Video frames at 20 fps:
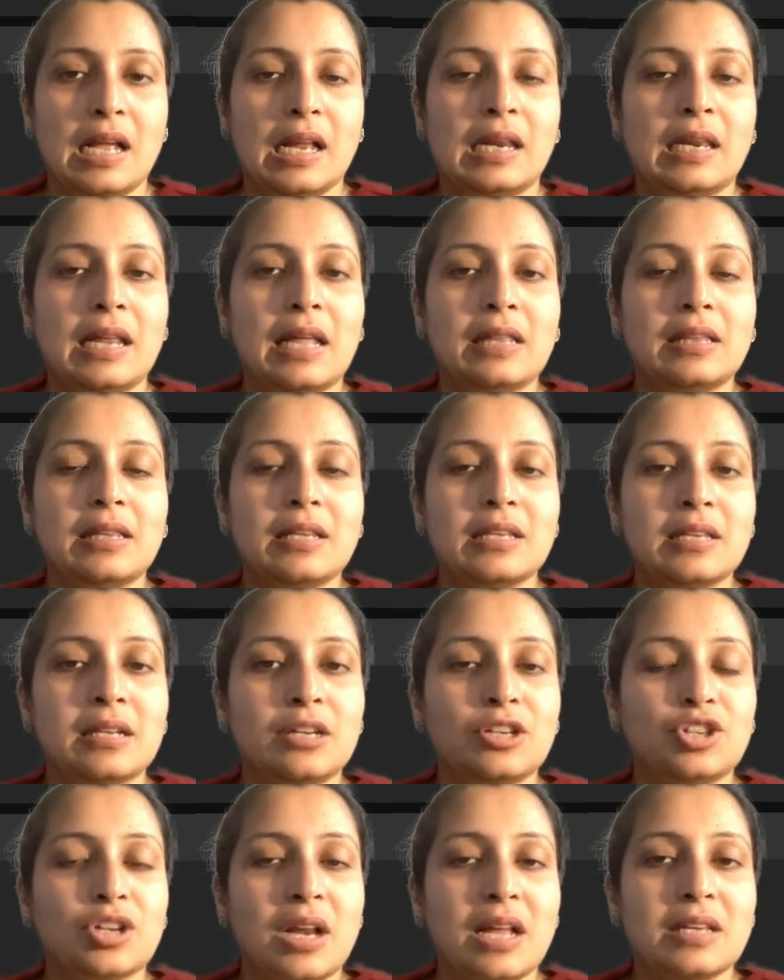Length is
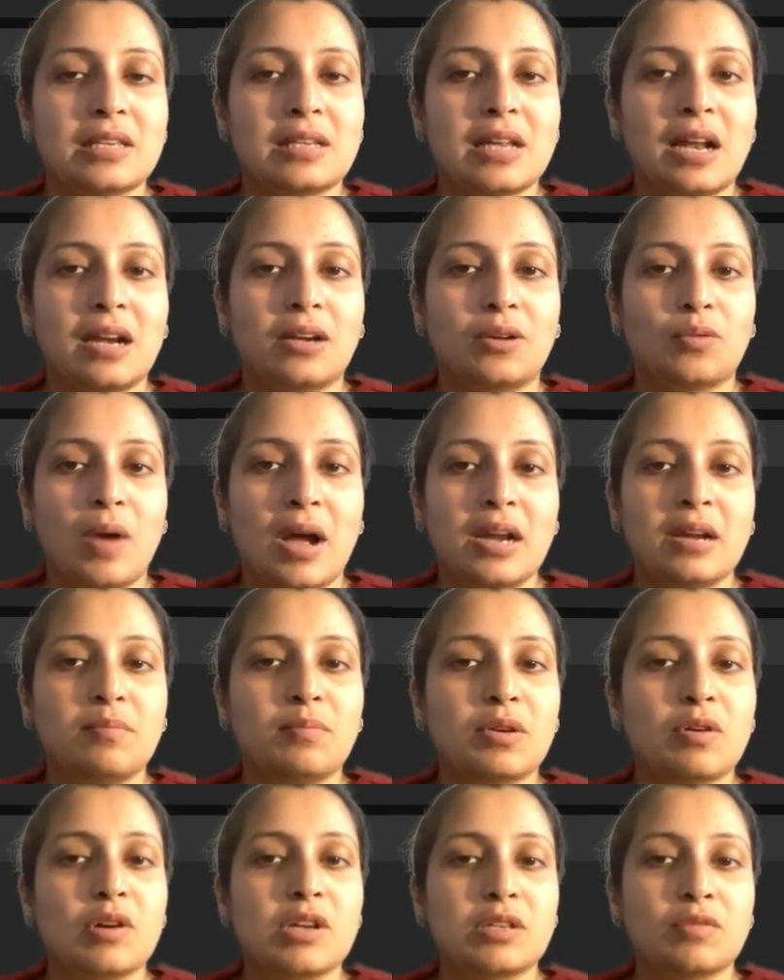initialized at 1
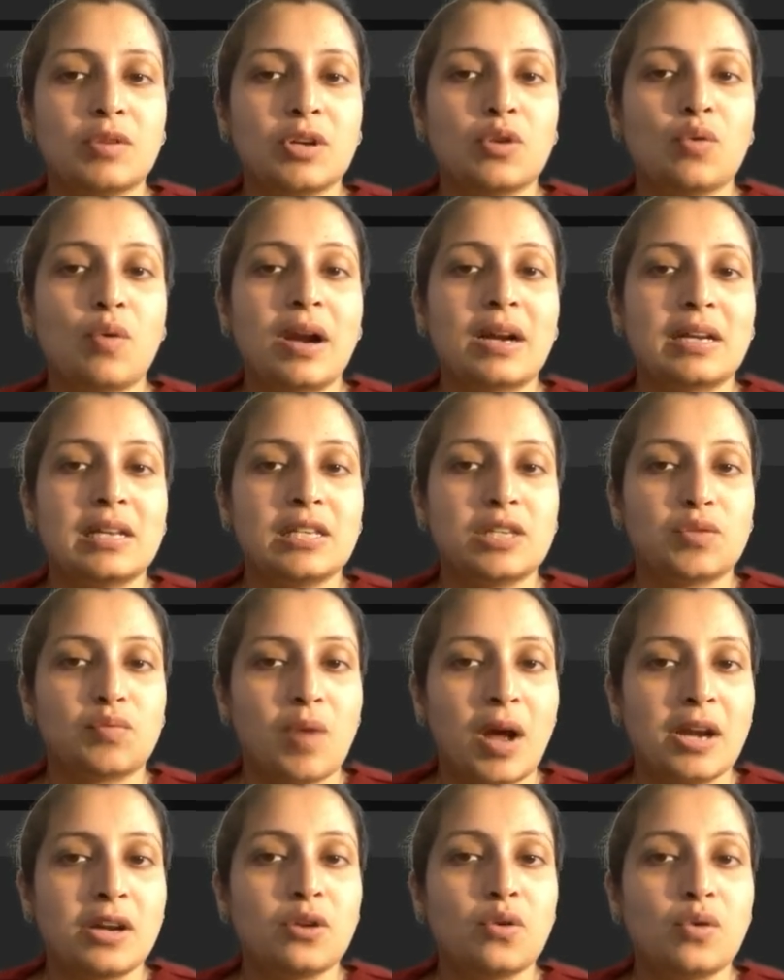because we know at least
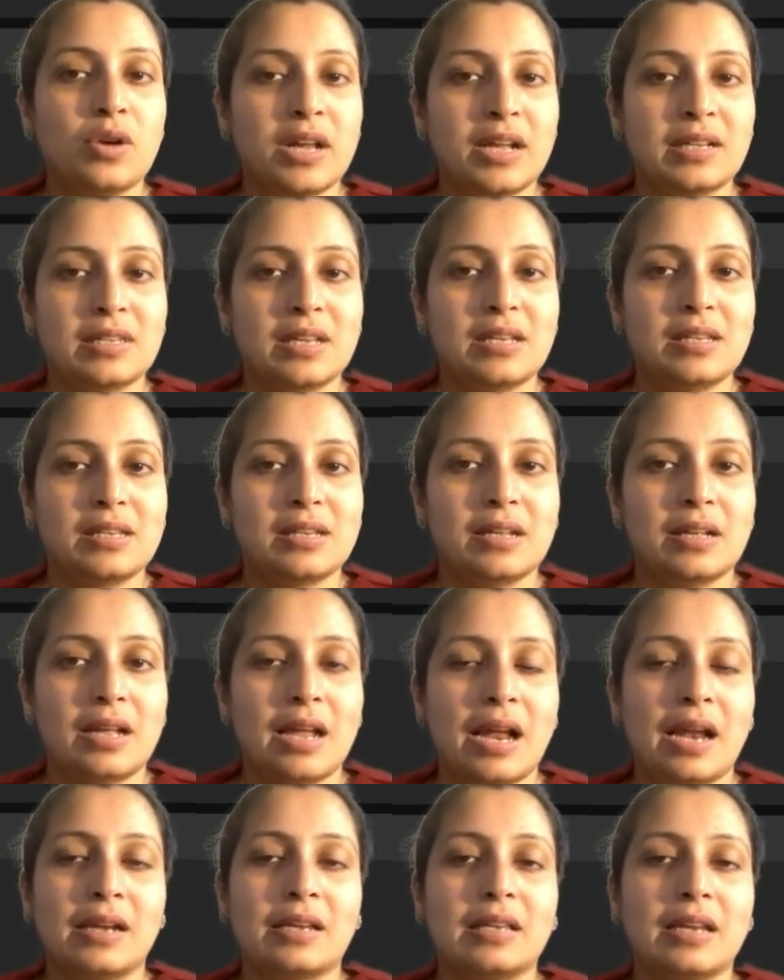one node exists,
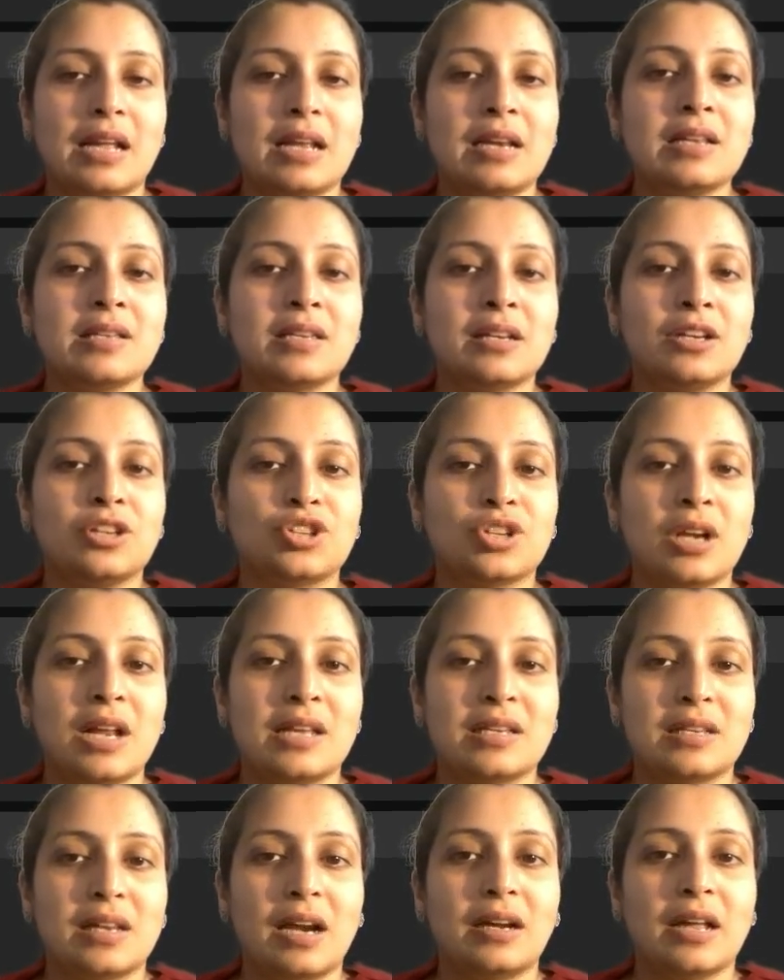and tail is
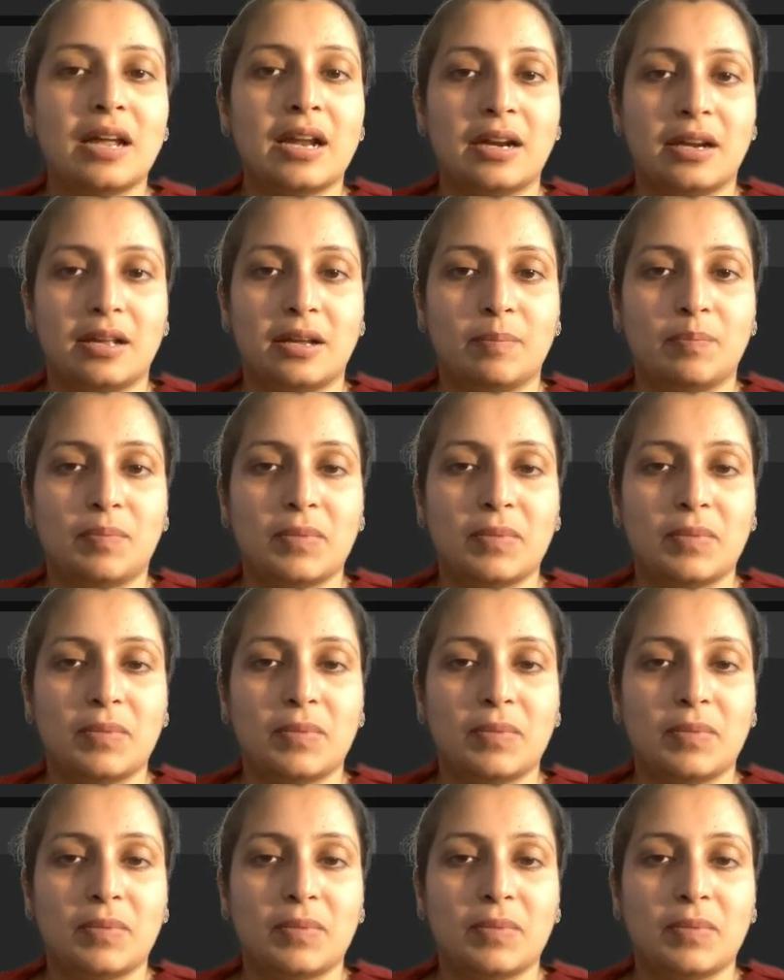initialized at head.